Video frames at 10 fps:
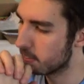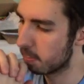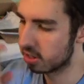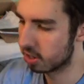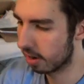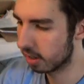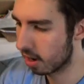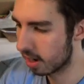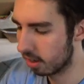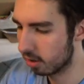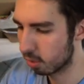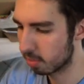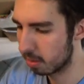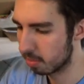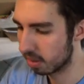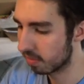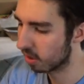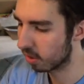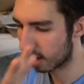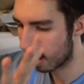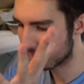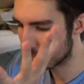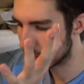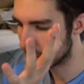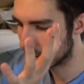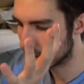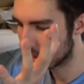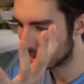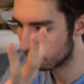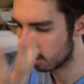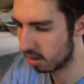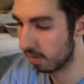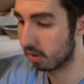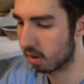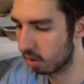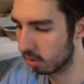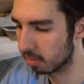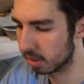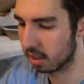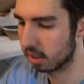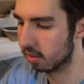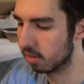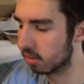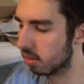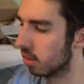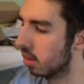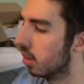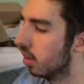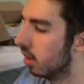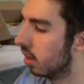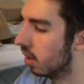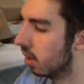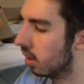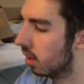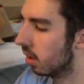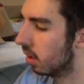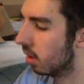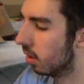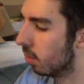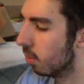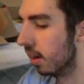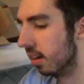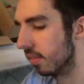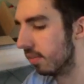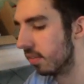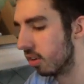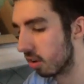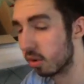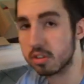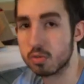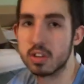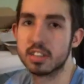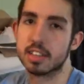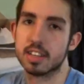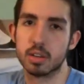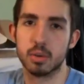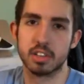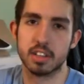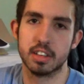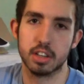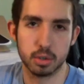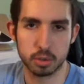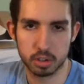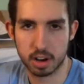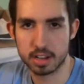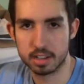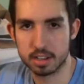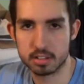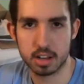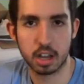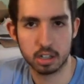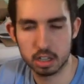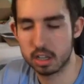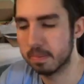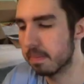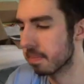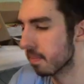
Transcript: by sharing your ideas with people, even though it can often be difficult because, well, there's always the risk that someone's going to tell you your idea is not good,